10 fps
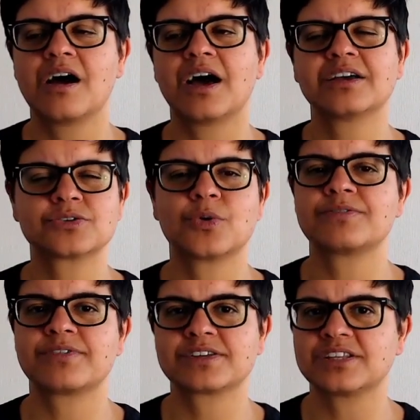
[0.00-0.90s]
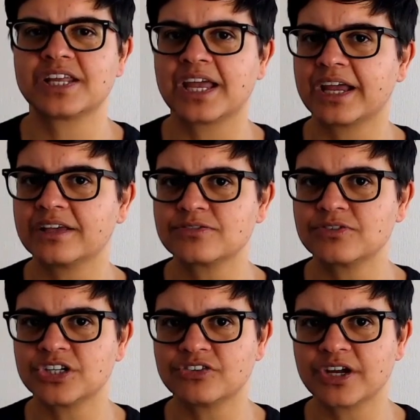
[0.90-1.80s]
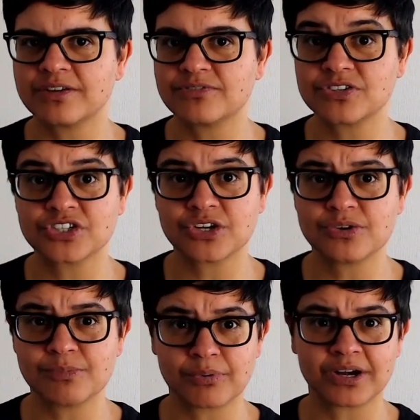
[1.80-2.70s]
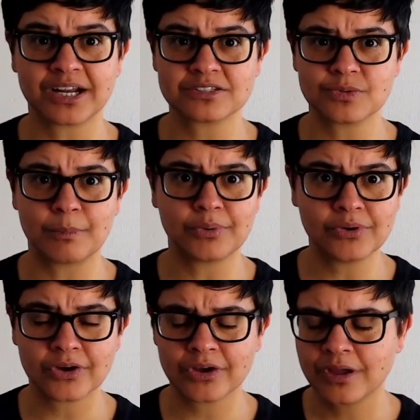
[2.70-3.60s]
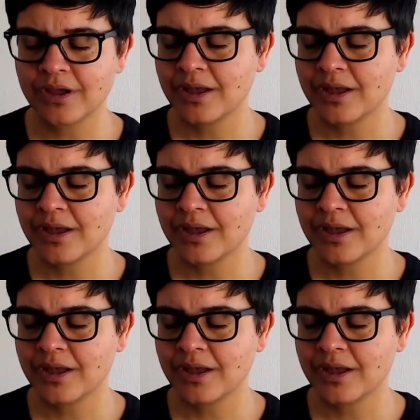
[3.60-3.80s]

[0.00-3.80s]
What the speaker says: That's quite fascinating. It's really great if a show can bring that to a book.